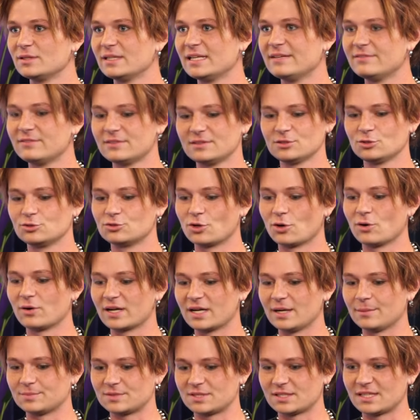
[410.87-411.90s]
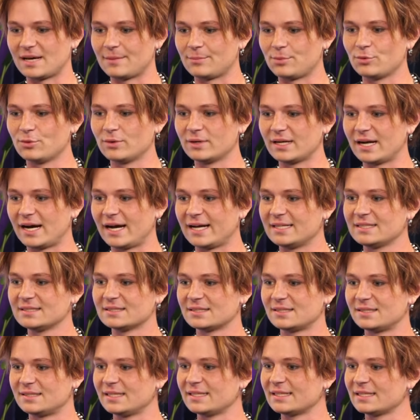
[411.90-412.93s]
Even growing up to that point, I
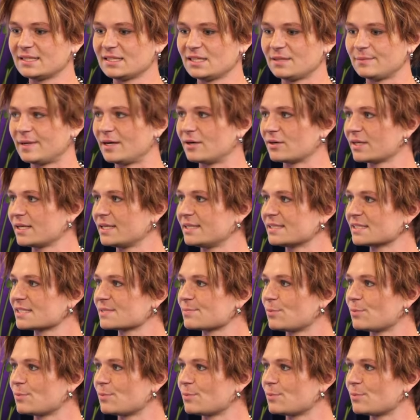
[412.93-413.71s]
didn't think about getting